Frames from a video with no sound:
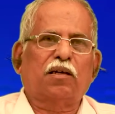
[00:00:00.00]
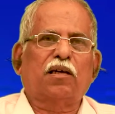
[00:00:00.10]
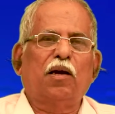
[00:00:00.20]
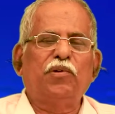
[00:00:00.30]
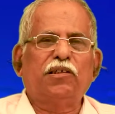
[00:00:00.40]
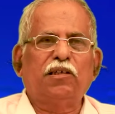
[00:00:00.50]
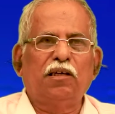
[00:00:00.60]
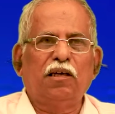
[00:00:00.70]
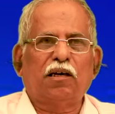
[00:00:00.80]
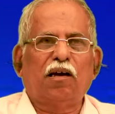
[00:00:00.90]

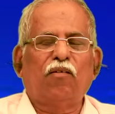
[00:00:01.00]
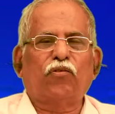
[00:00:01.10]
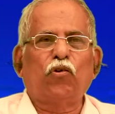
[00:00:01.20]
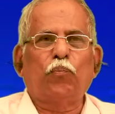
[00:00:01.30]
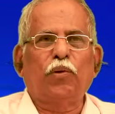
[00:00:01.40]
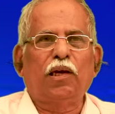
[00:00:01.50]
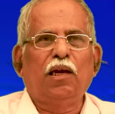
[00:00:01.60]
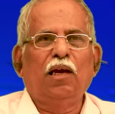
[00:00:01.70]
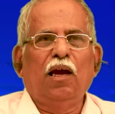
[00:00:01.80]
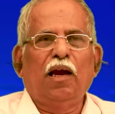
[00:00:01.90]
Commissioner of UP
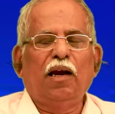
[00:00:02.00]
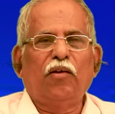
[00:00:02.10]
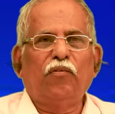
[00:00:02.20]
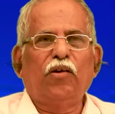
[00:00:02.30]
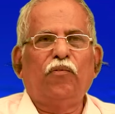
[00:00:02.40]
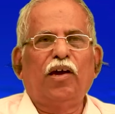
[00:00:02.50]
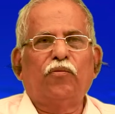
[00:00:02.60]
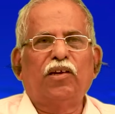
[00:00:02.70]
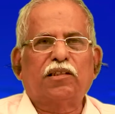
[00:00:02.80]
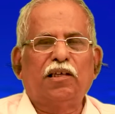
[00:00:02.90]
and
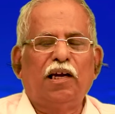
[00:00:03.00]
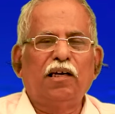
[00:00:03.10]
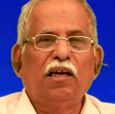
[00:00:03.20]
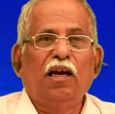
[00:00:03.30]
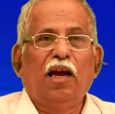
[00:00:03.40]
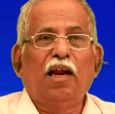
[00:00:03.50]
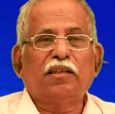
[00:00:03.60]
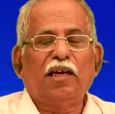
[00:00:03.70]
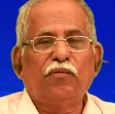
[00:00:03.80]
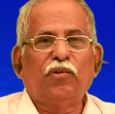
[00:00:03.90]
everywhere we sent,
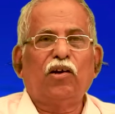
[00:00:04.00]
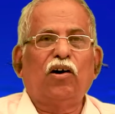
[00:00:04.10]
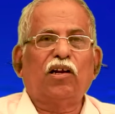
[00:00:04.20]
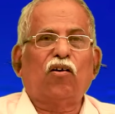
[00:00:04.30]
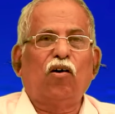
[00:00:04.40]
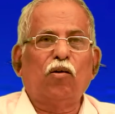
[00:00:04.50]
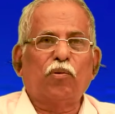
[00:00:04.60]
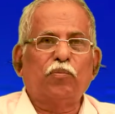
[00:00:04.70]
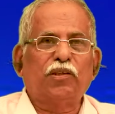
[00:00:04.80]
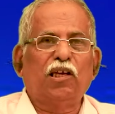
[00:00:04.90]
and then we got a call
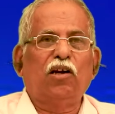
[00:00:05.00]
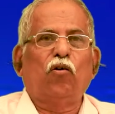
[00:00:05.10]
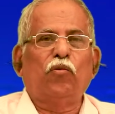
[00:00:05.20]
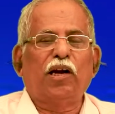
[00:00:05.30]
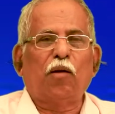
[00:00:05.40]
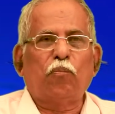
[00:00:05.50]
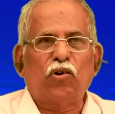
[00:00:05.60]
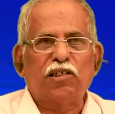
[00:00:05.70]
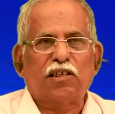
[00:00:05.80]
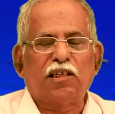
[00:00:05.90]
from the Noida
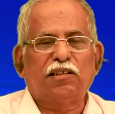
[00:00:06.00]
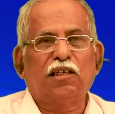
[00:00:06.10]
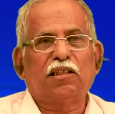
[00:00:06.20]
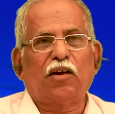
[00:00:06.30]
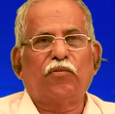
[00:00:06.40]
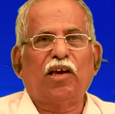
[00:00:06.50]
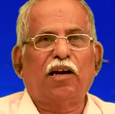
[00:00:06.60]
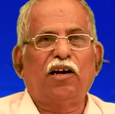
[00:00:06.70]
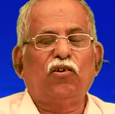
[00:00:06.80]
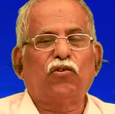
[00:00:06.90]
police station, sir, we
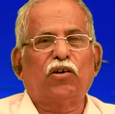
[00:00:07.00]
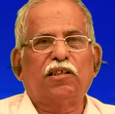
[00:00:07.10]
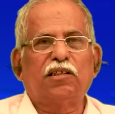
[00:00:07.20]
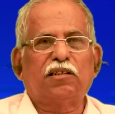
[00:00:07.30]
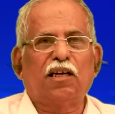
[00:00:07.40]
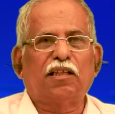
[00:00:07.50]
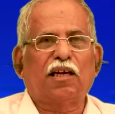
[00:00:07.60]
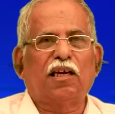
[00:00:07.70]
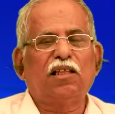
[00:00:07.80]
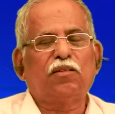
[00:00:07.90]
are ready to register the
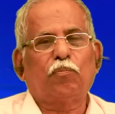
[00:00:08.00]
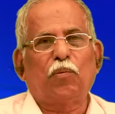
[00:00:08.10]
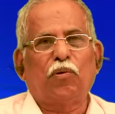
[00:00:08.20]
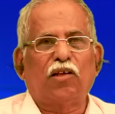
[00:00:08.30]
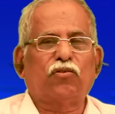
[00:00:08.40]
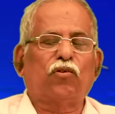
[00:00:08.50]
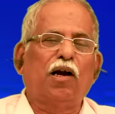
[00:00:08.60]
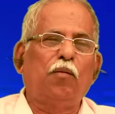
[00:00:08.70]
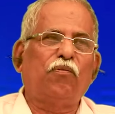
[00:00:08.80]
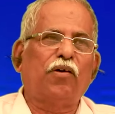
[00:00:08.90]
case, people has to
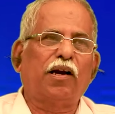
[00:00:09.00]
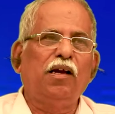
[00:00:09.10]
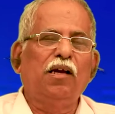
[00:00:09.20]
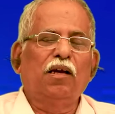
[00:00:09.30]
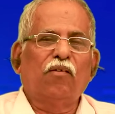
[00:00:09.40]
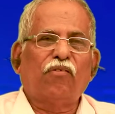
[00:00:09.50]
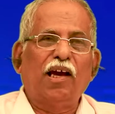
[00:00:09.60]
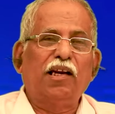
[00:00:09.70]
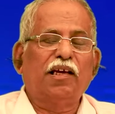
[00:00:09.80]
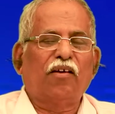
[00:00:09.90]
come for
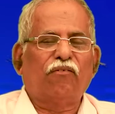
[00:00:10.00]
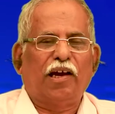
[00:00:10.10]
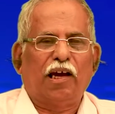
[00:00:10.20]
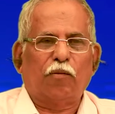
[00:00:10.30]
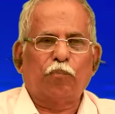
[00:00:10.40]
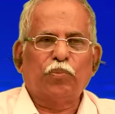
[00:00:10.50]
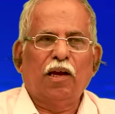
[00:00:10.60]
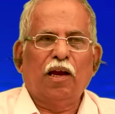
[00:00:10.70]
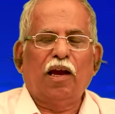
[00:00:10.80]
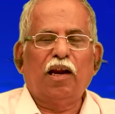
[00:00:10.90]
filing FIR.
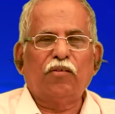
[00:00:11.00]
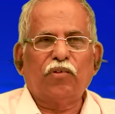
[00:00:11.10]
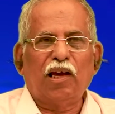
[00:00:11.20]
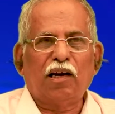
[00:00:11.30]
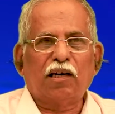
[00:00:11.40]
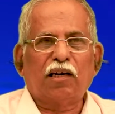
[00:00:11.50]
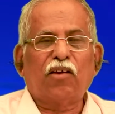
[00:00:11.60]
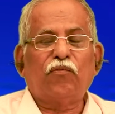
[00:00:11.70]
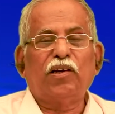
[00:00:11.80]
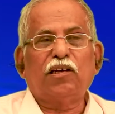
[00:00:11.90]
And we are
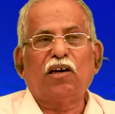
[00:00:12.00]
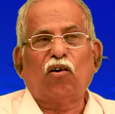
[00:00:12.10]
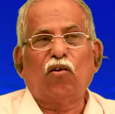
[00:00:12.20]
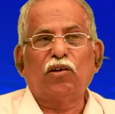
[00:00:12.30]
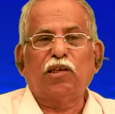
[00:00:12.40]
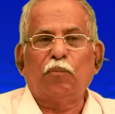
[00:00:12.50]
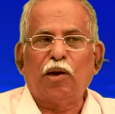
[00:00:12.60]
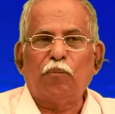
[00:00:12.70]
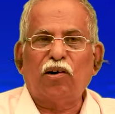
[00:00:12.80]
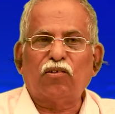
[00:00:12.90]
requested all the
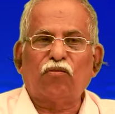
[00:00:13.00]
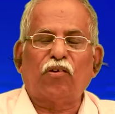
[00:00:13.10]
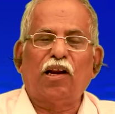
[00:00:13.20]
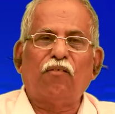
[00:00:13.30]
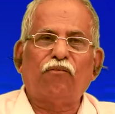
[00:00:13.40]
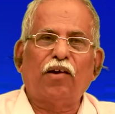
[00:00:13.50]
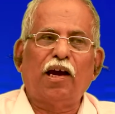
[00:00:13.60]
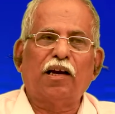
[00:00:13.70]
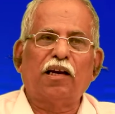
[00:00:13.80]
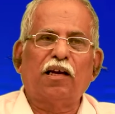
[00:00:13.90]
member to file
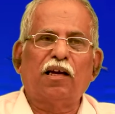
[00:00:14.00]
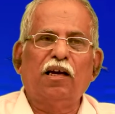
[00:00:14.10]
FIR in